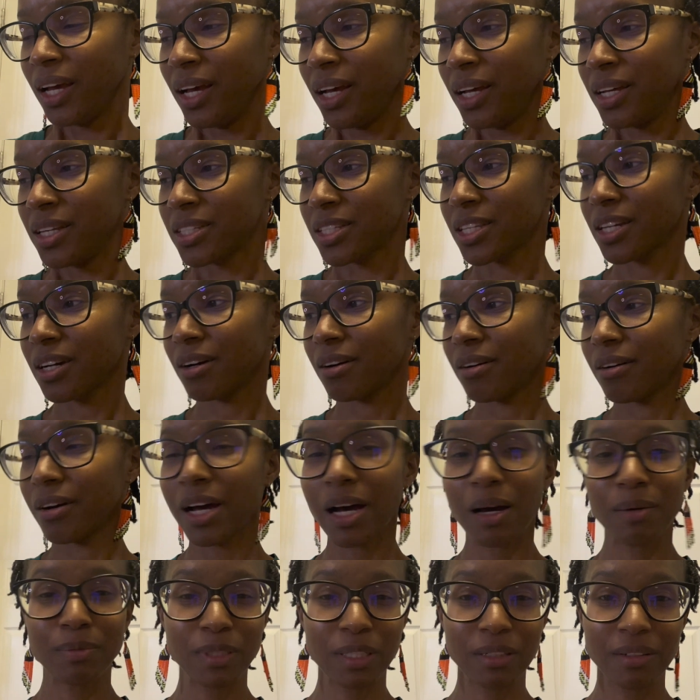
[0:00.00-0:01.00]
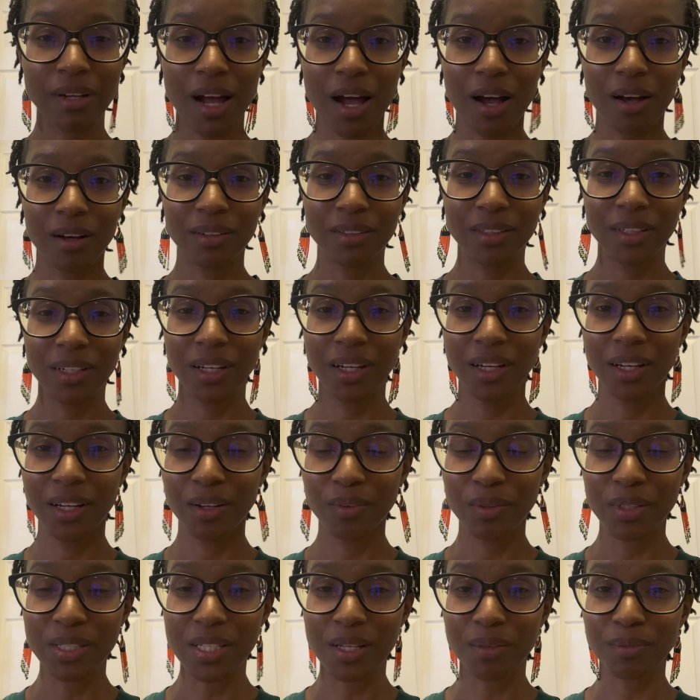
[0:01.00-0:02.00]
So helped her out
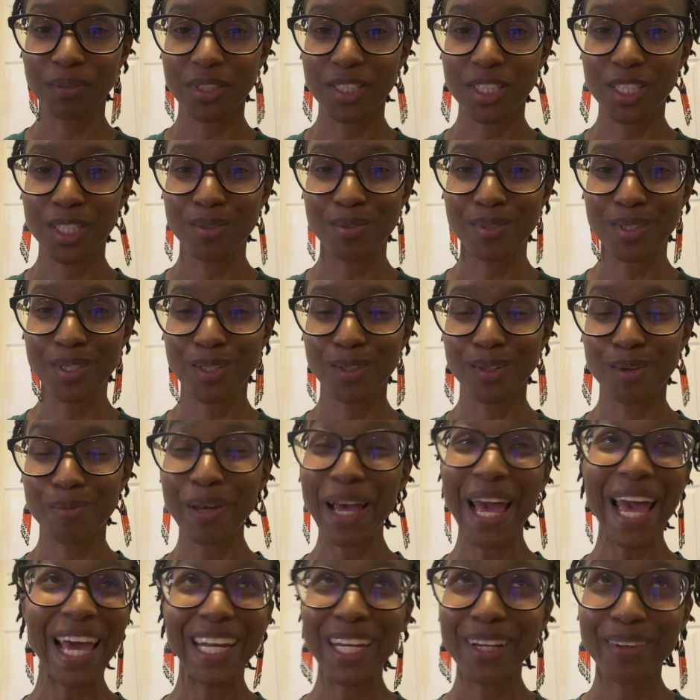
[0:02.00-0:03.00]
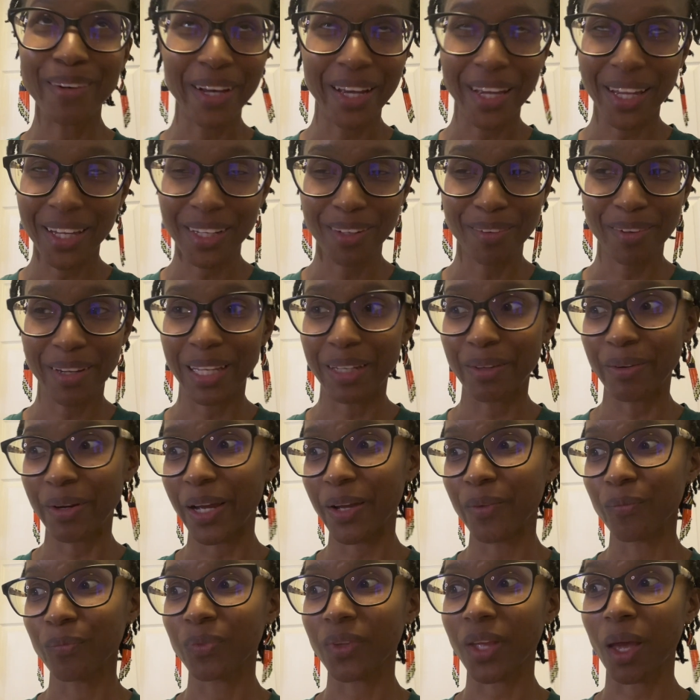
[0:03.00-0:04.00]
with something she was doing. But
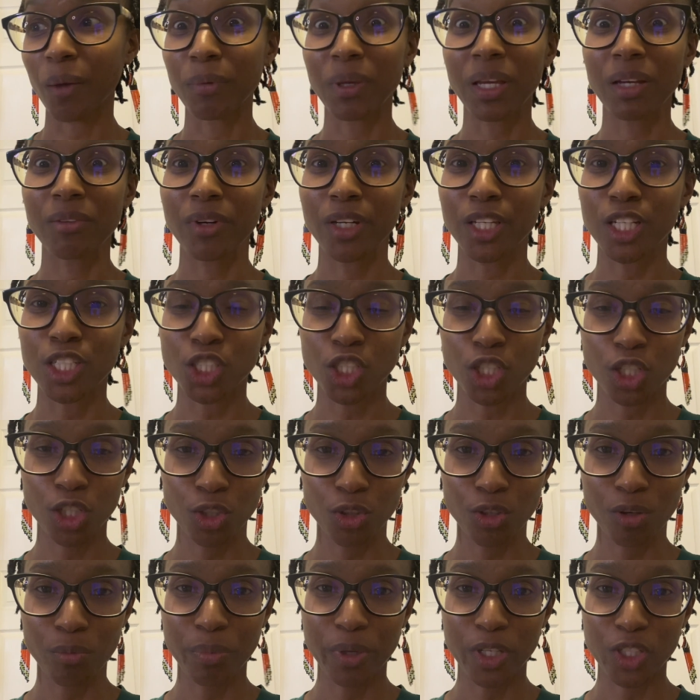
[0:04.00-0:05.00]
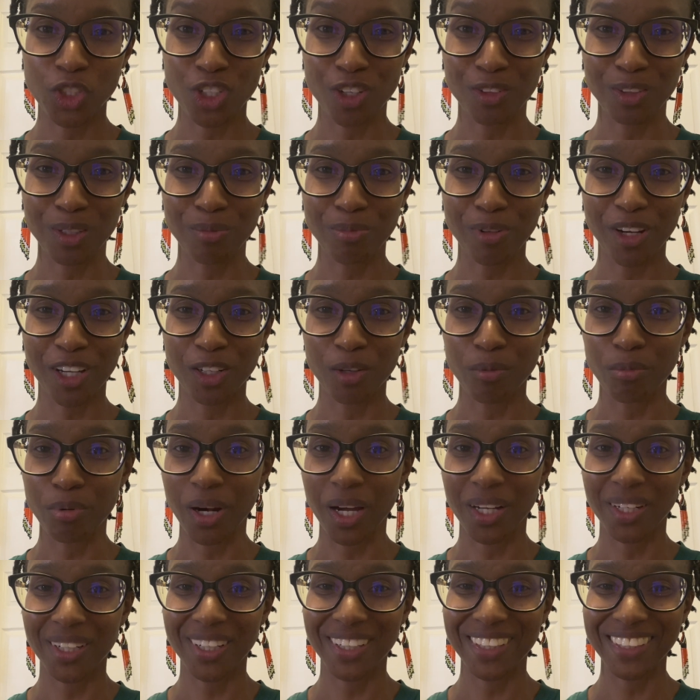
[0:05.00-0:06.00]
anyway, I'm getting ready to show you a picture of the final
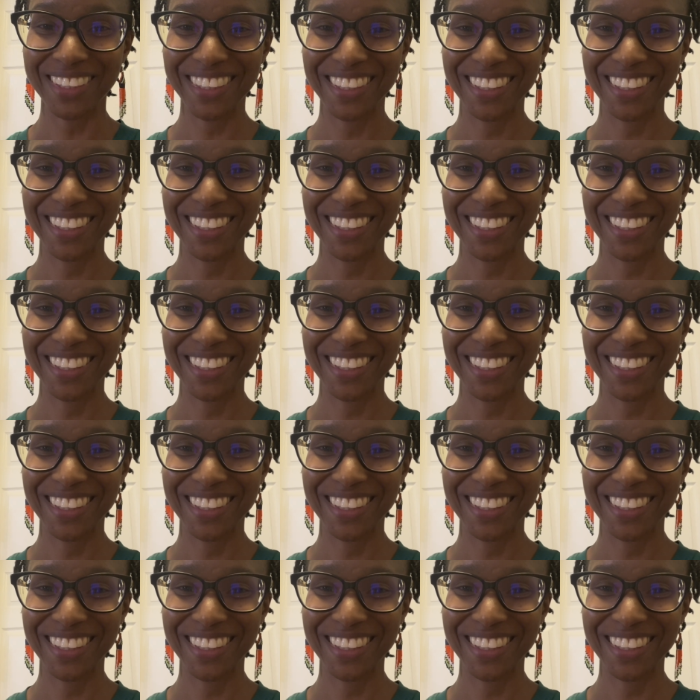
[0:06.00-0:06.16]
product.